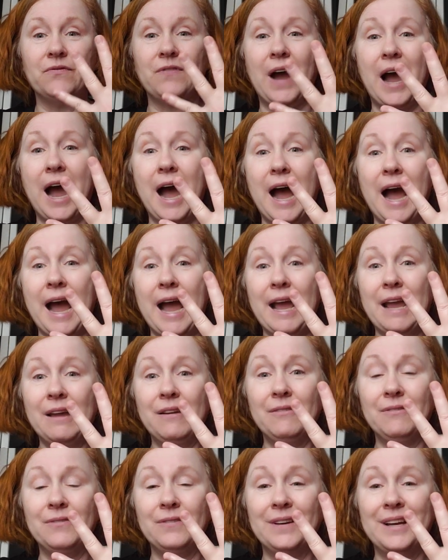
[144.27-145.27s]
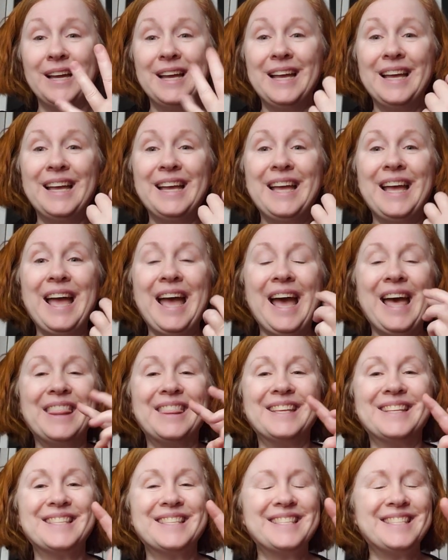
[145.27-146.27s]
5, and
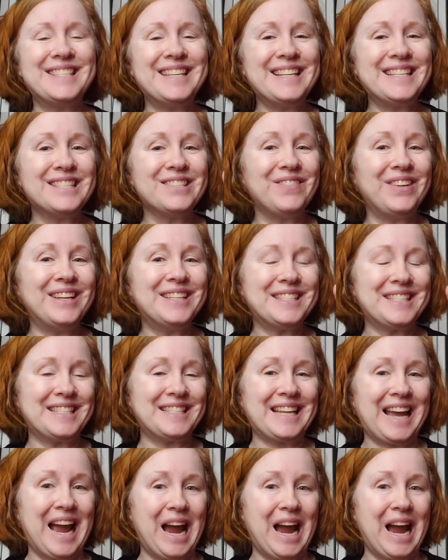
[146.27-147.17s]
then 6 faces